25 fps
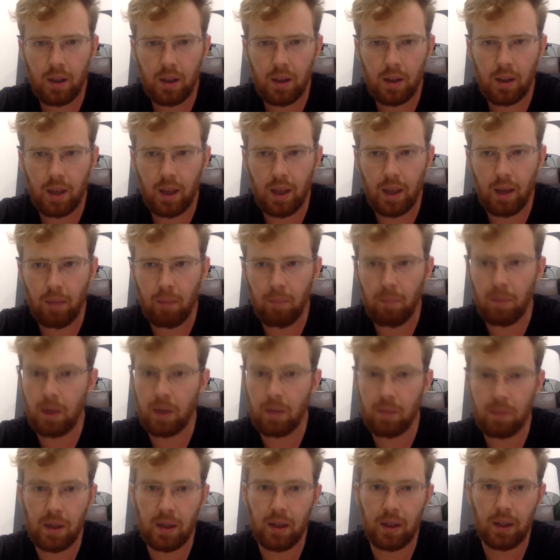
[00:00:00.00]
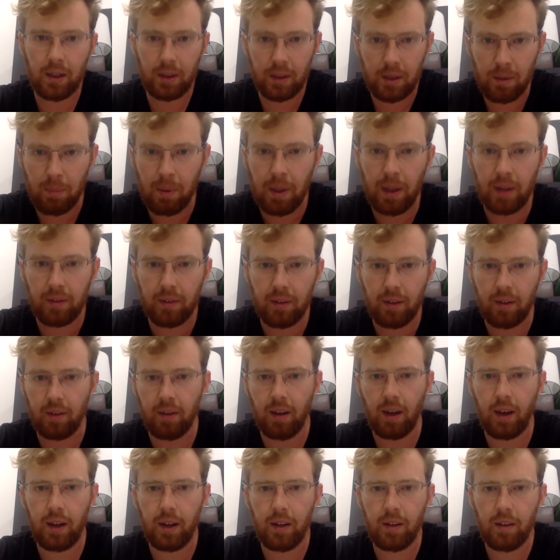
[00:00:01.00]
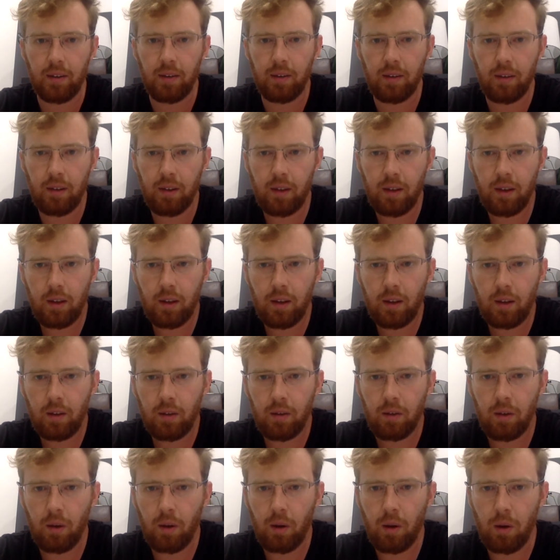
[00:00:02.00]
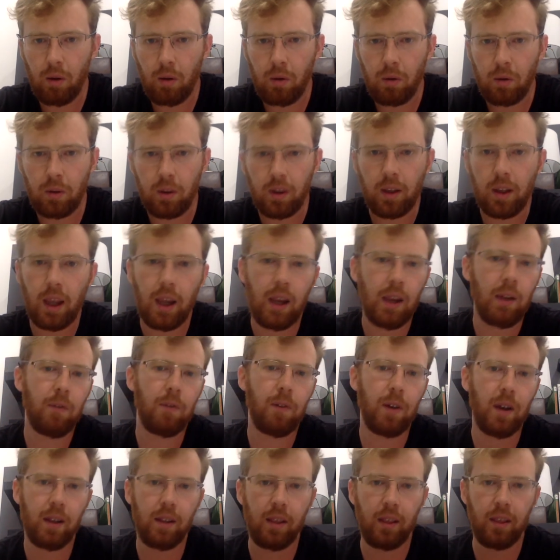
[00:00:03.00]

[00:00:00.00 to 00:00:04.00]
that might be linked to pesticides. So you can't find